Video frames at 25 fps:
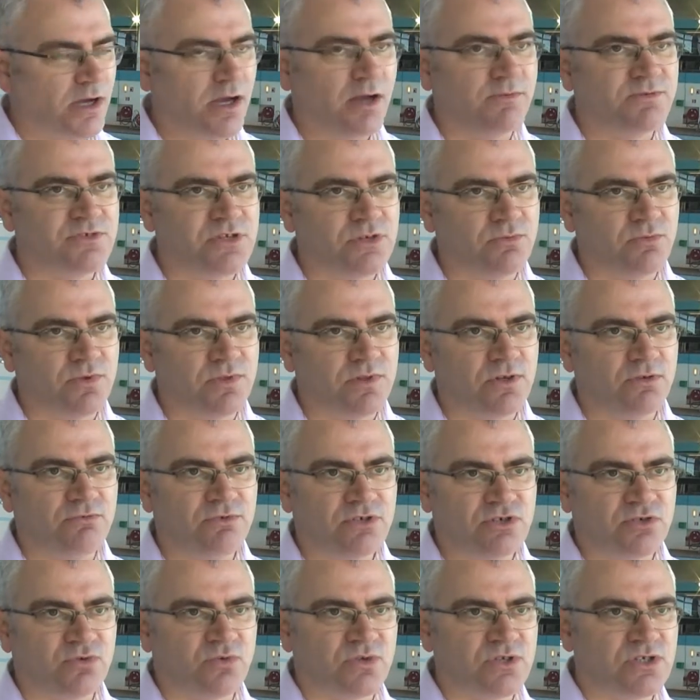obviously, with the
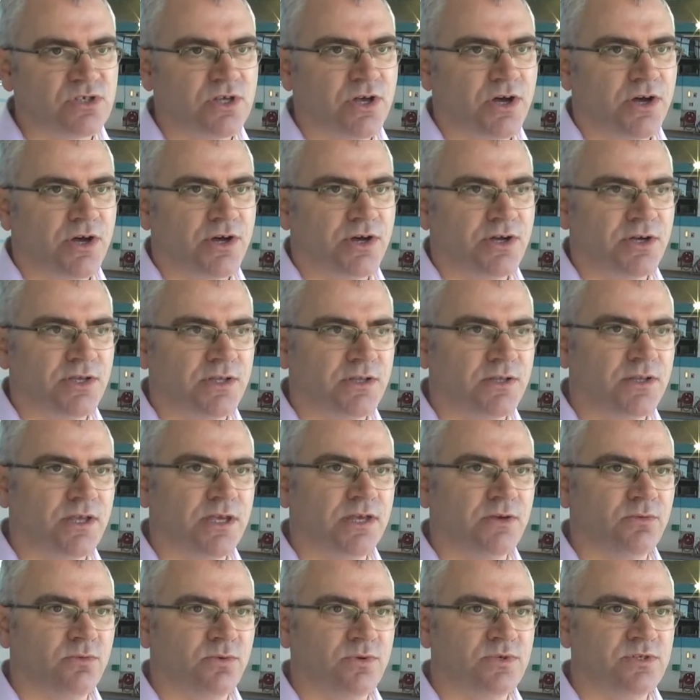original design,
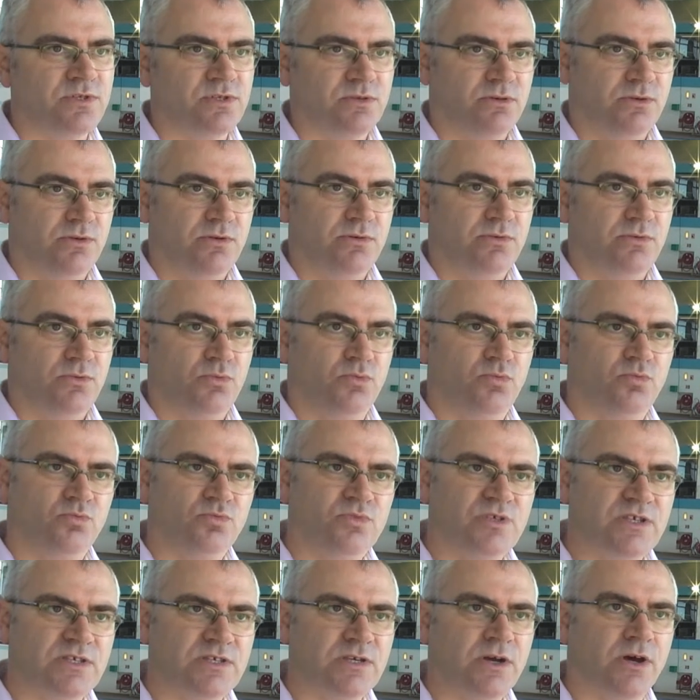it was
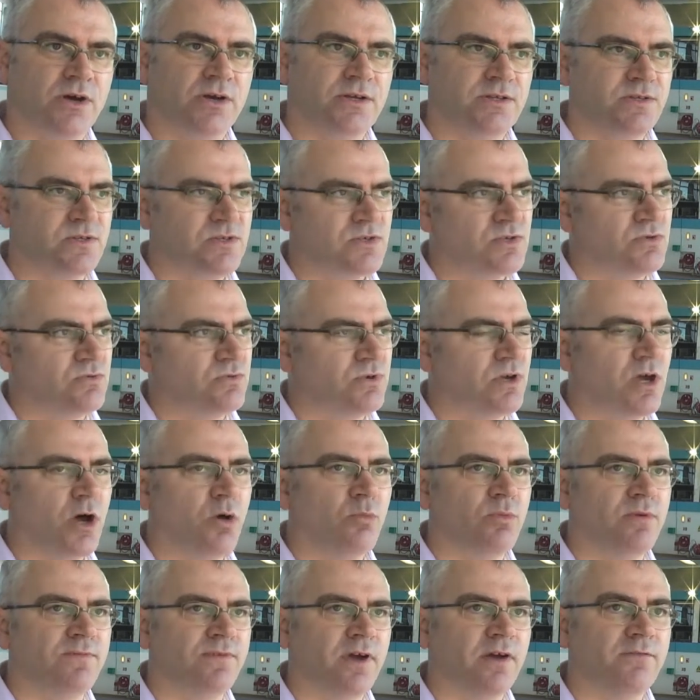designed to
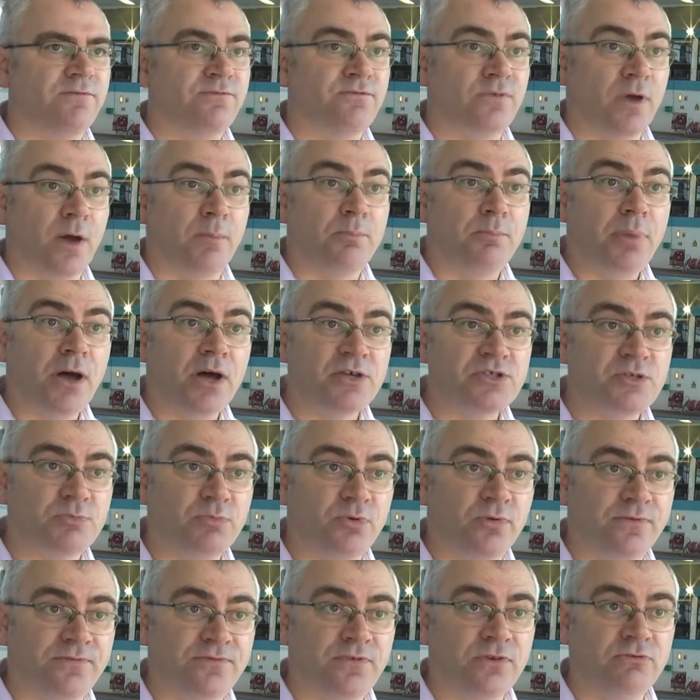cope with a
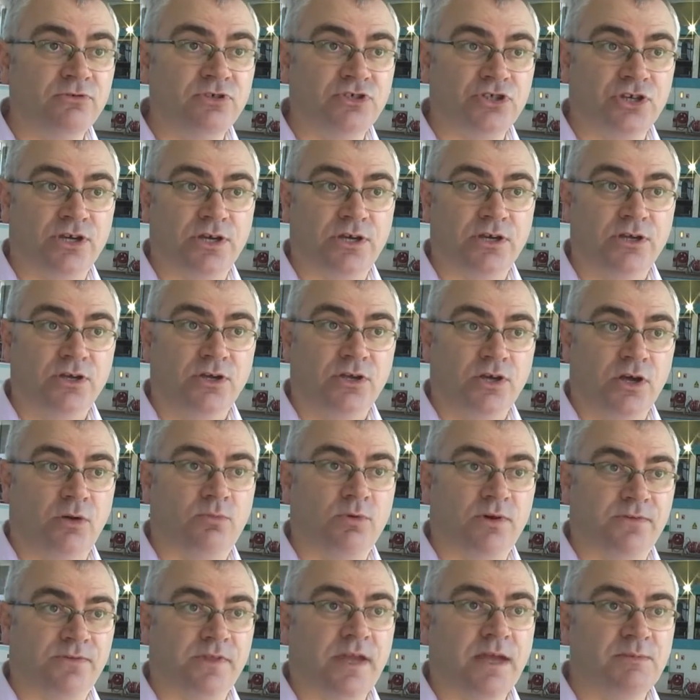possible future
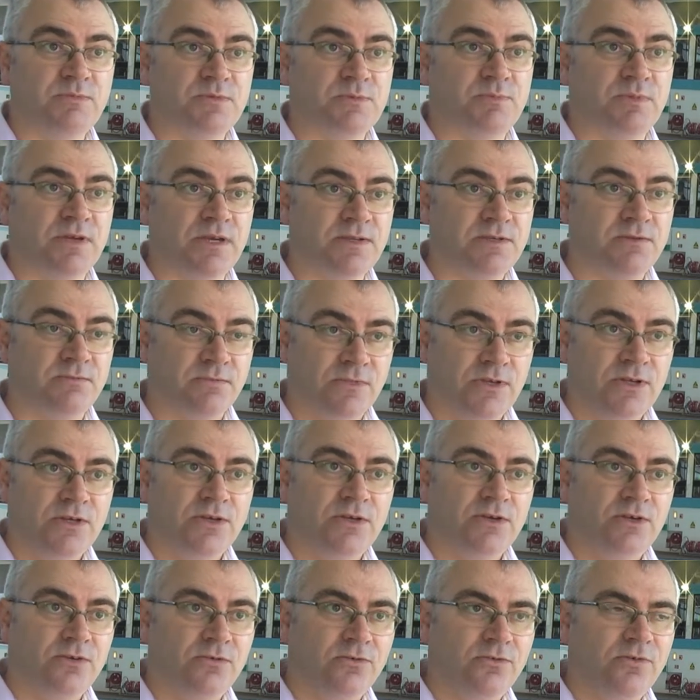Commonwealth Games bid,
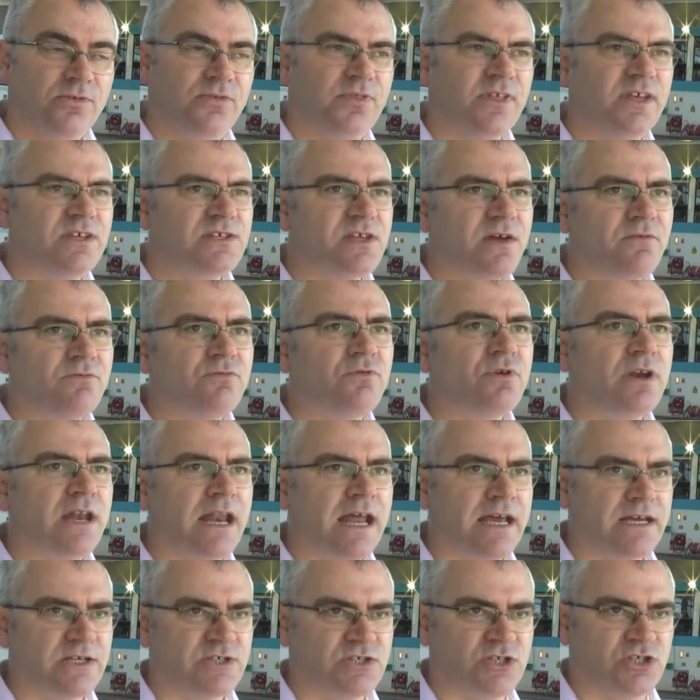things have
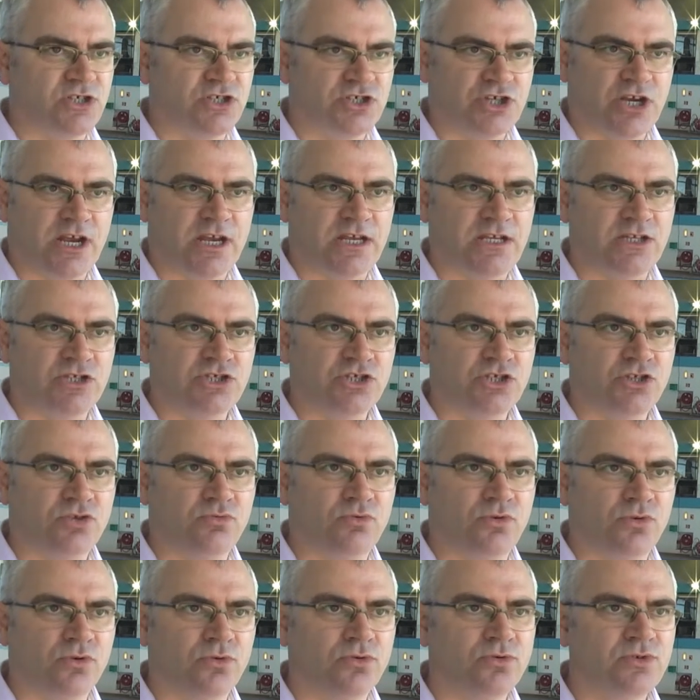relaxed and changed in the
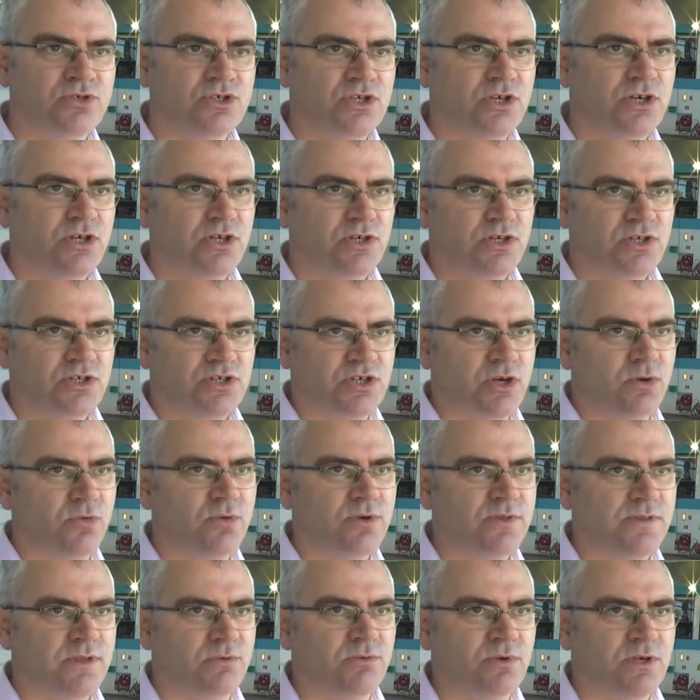rules, so
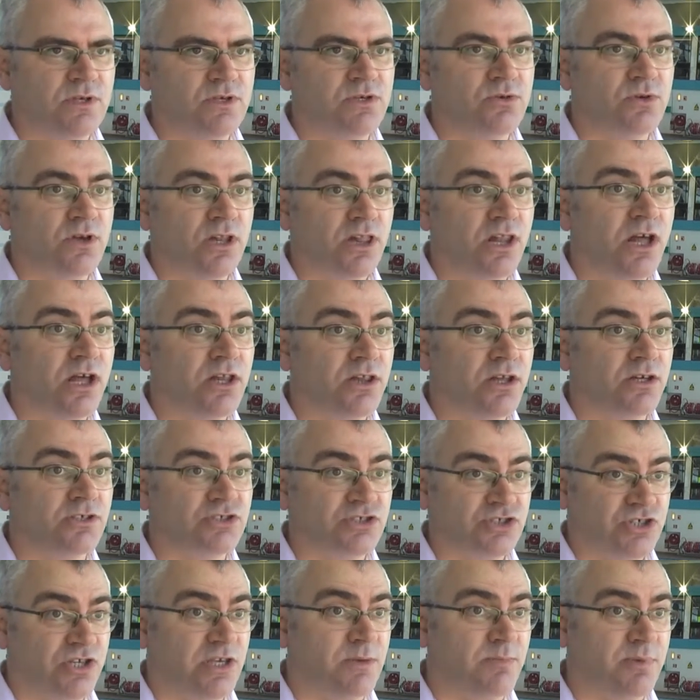we think we can do it a lot,
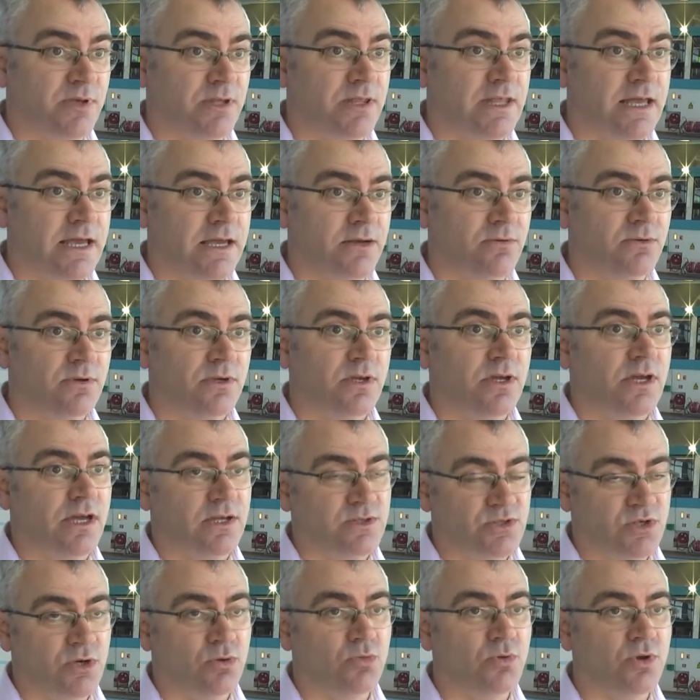lot cheaper now.
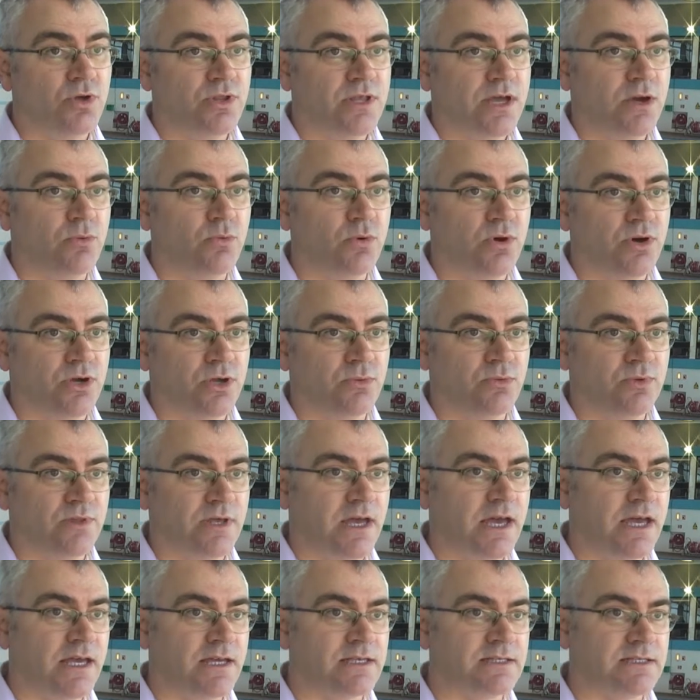So we're now working with
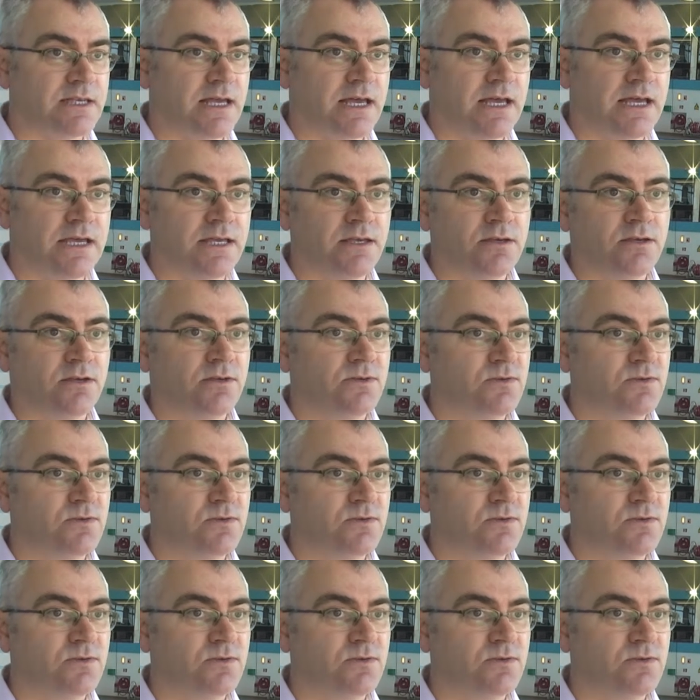the ASA